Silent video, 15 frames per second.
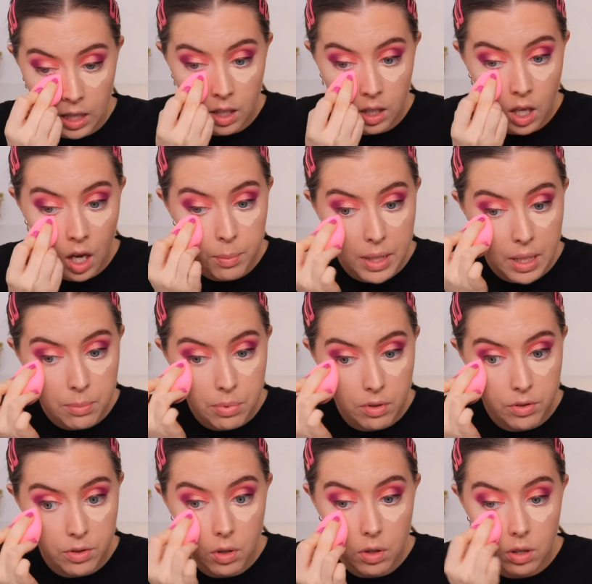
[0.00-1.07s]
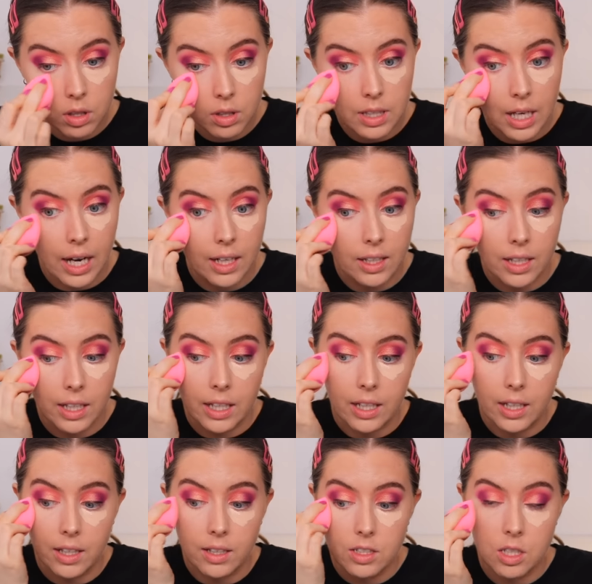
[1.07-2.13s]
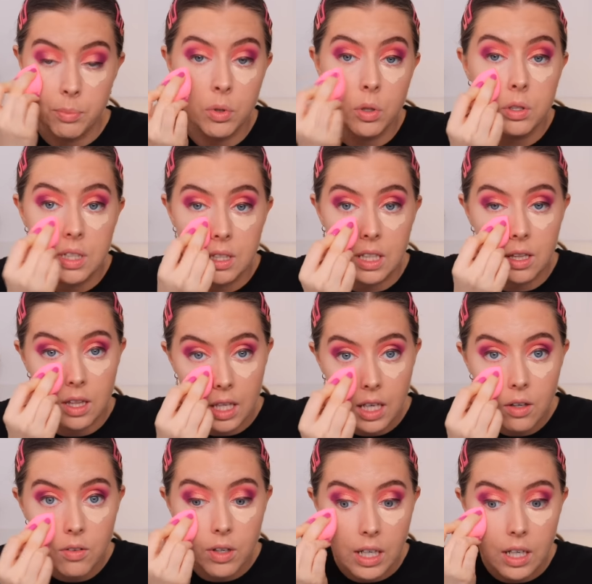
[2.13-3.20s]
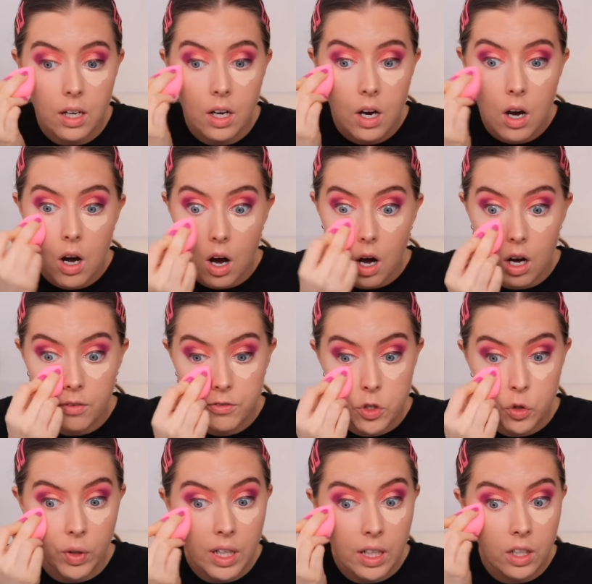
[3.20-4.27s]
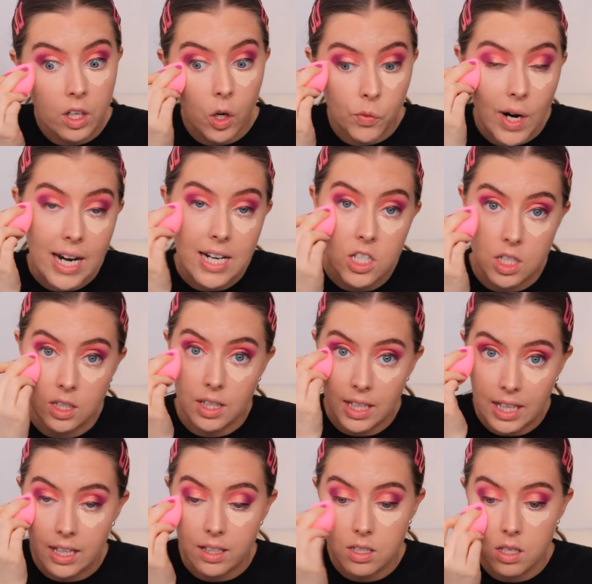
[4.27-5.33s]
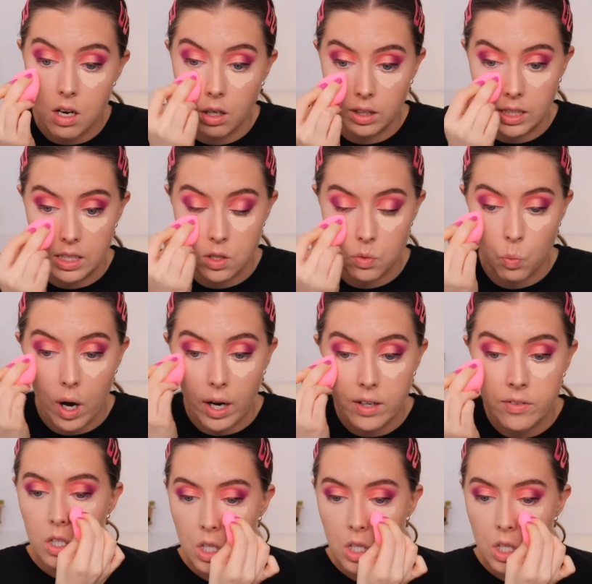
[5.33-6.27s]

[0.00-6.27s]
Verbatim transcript: And a lot of people thought that it supported the theory of Shrien arranging the hit on his wife.